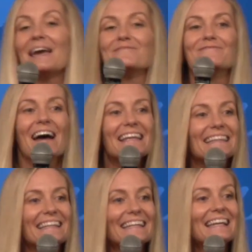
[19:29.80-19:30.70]
And
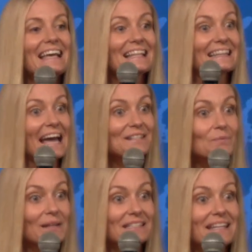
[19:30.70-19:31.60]
finally,
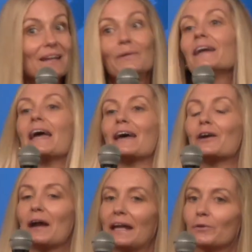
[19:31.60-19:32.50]
last Wednesday, we had
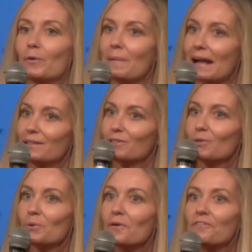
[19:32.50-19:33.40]
our annual Back to
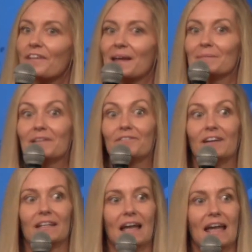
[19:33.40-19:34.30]
School Family
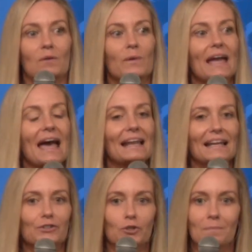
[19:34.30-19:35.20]
Fun Night, and we had
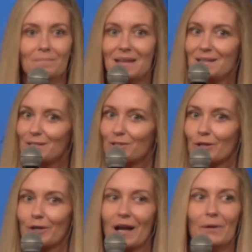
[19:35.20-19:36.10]
a tremendous
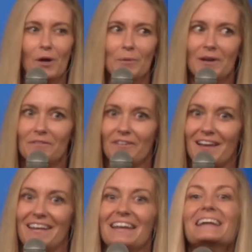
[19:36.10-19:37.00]
turnout. We hope you had
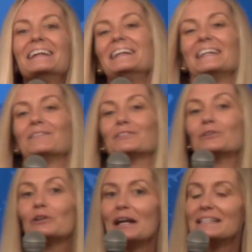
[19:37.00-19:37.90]
fun. It was a
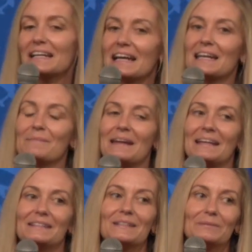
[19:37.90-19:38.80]
great time,
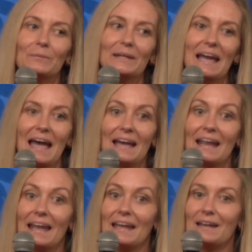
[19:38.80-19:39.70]
and we had
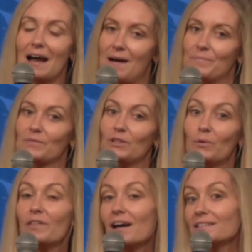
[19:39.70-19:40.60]
a
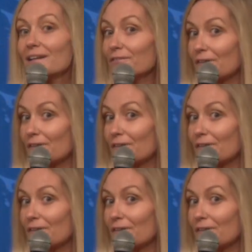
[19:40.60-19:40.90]
youth hot dog